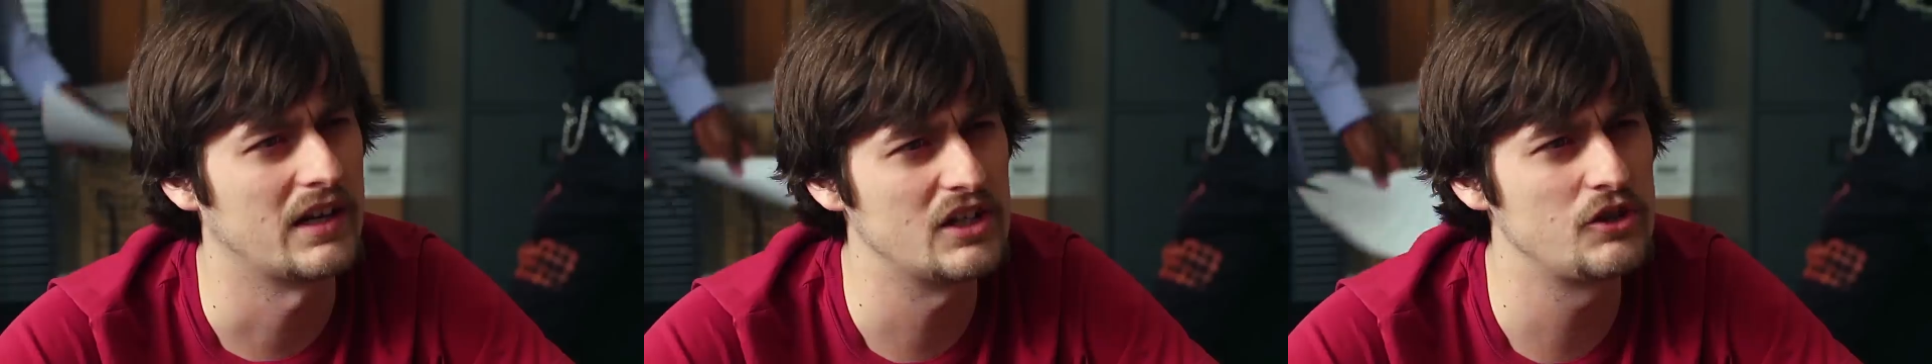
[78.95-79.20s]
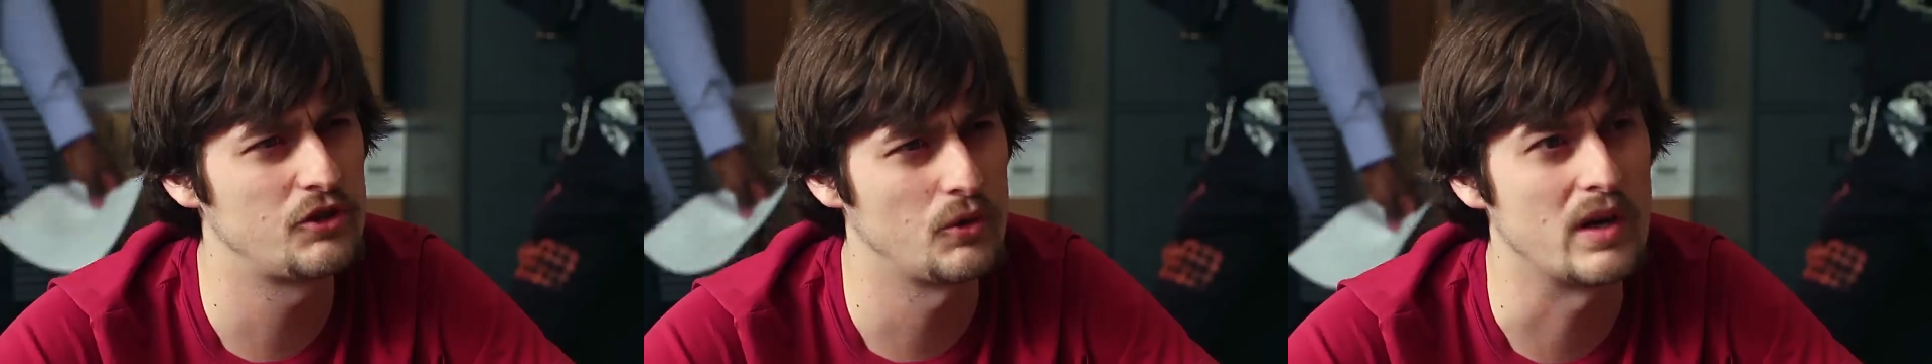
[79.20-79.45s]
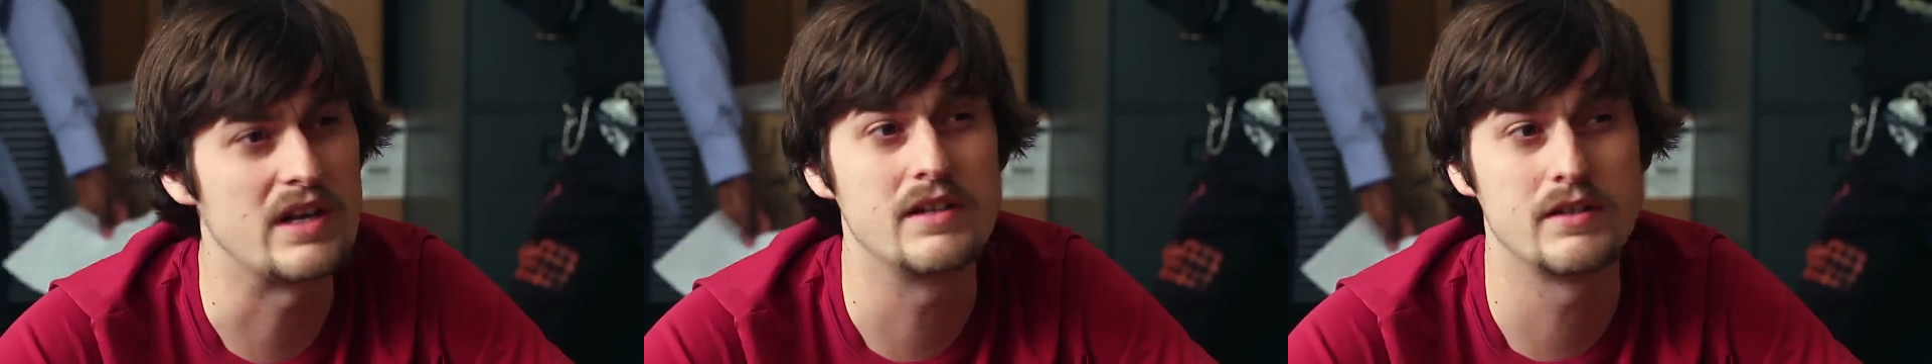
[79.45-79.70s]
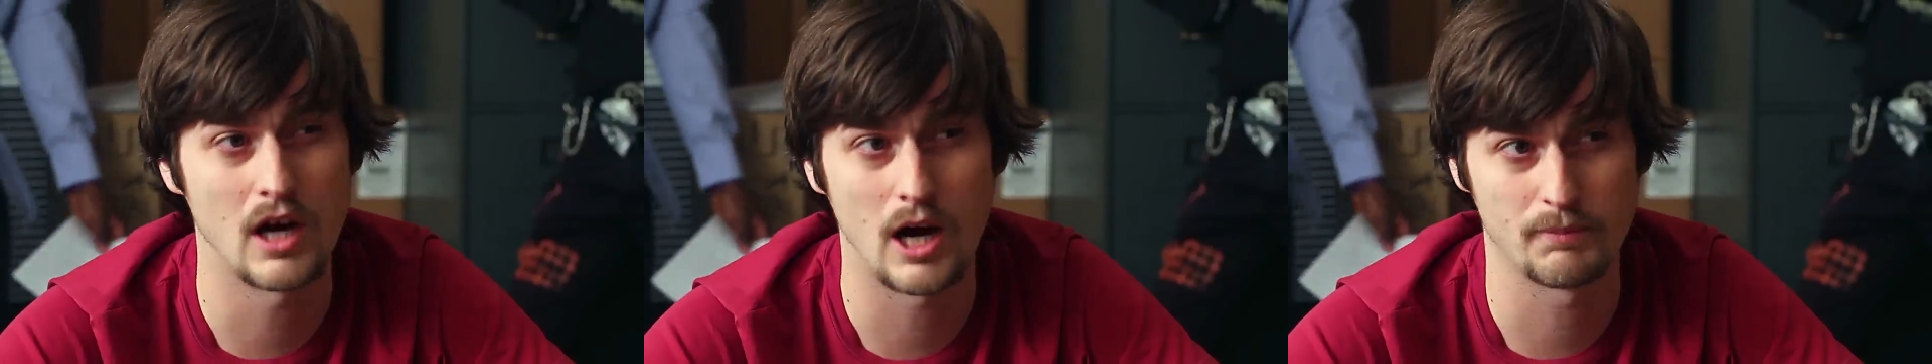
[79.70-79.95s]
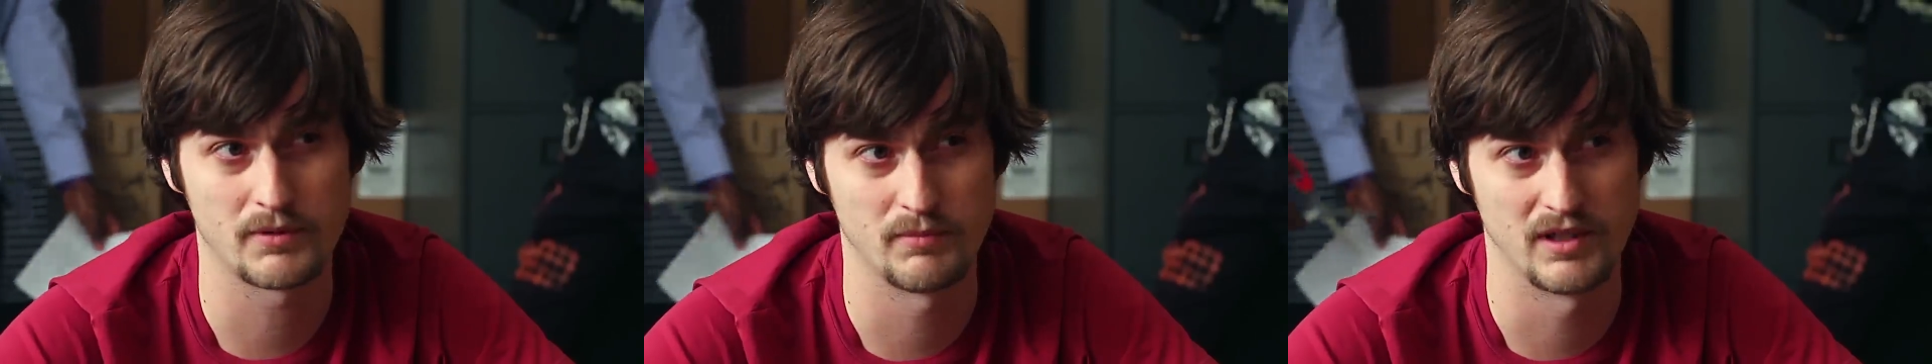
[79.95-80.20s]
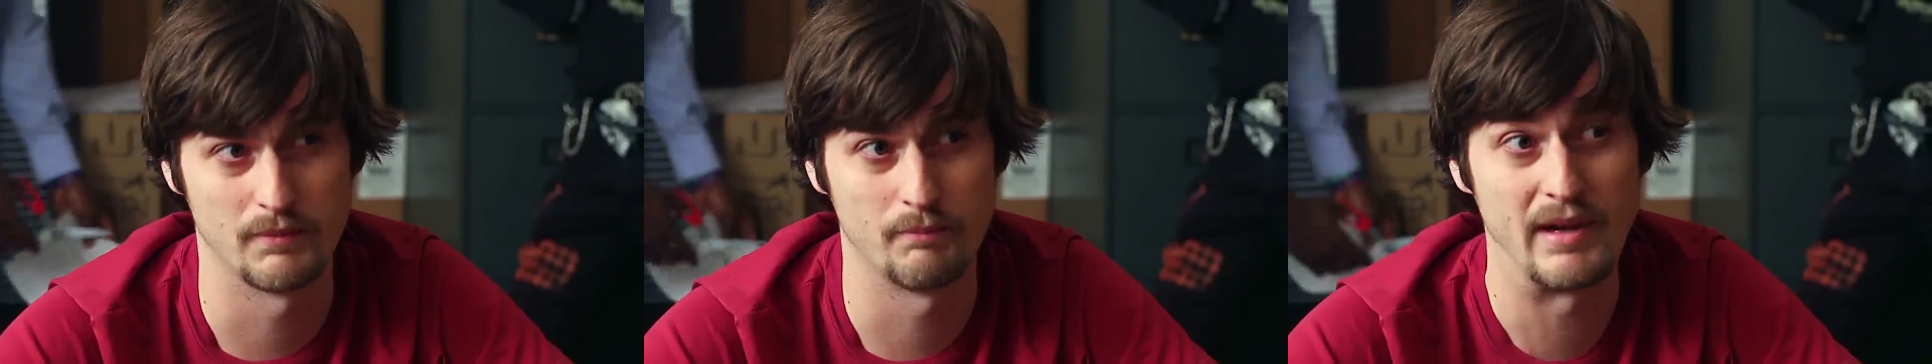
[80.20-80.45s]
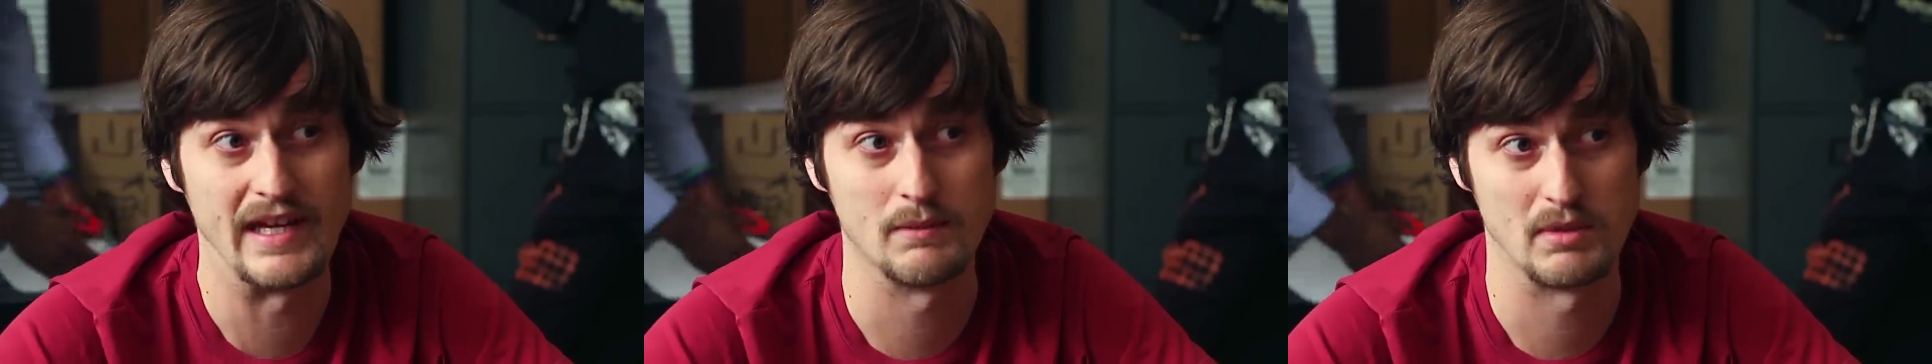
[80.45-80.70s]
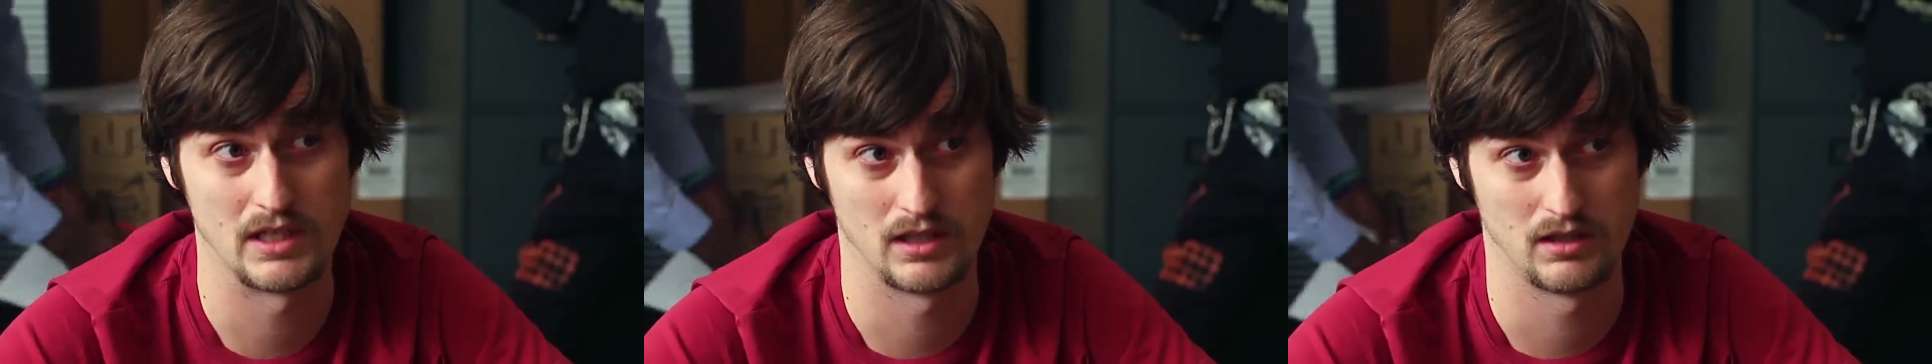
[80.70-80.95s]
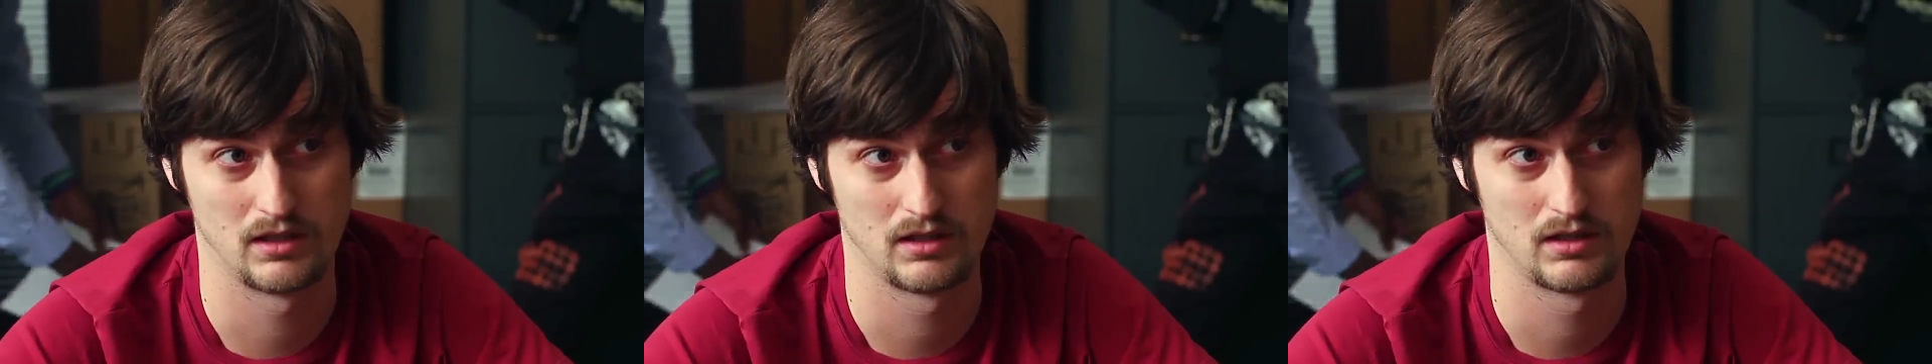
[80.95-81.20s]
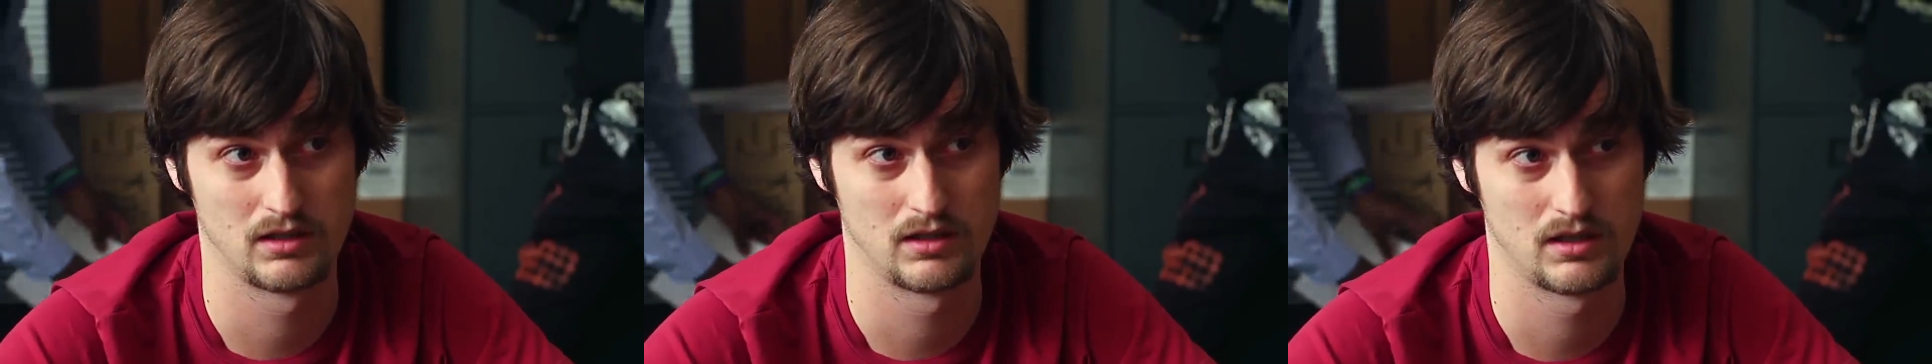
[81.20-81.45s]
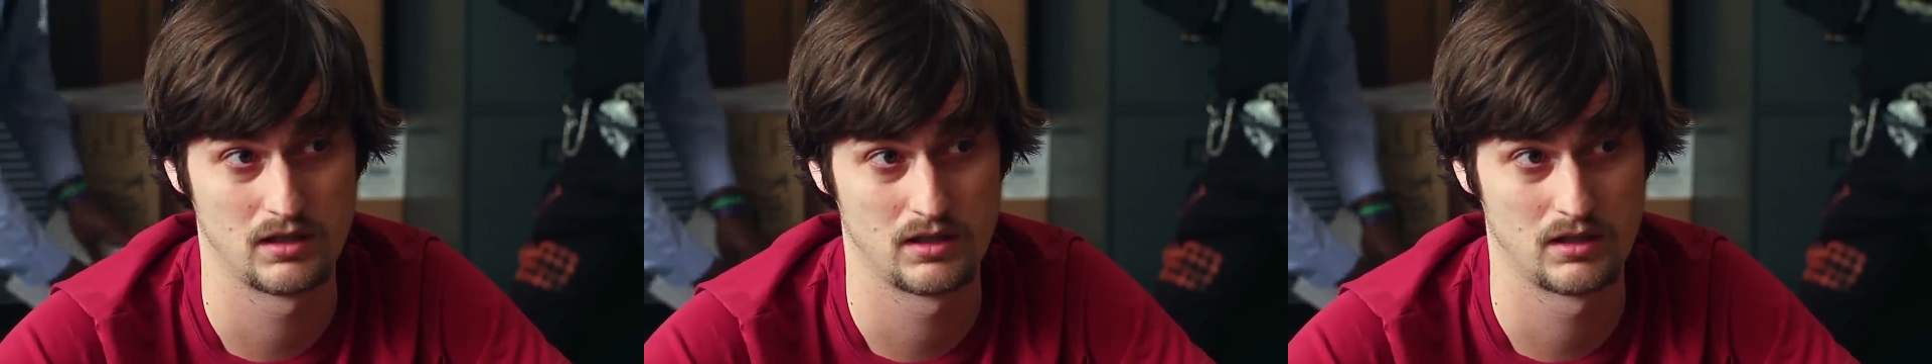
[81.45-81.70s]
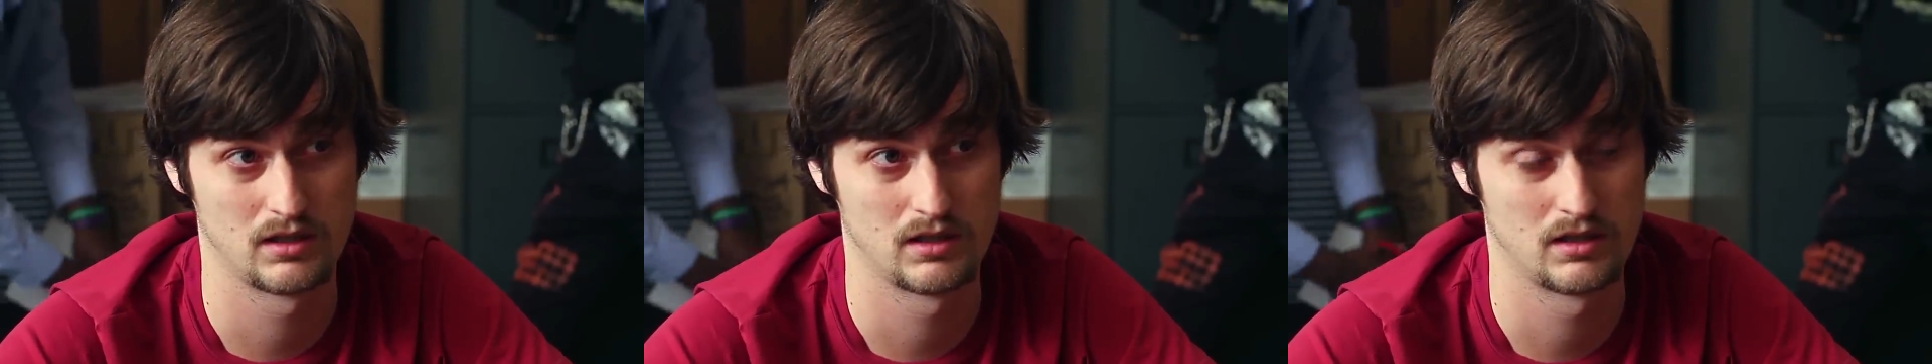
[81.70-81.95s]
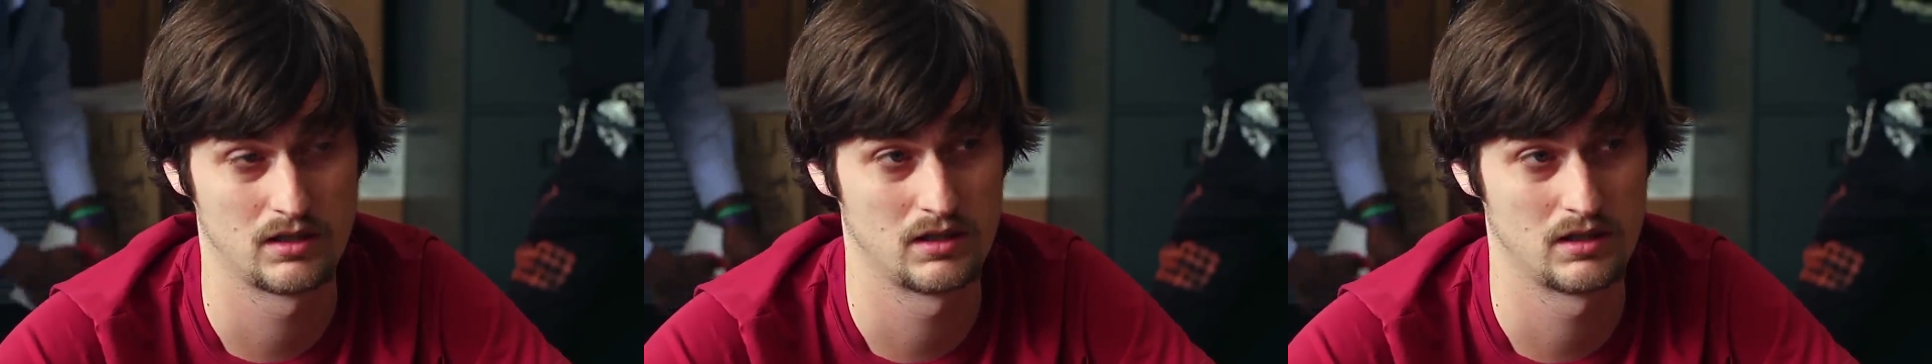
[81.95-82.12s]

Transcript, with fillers: I need you to adopt me a baby. Whatever you want,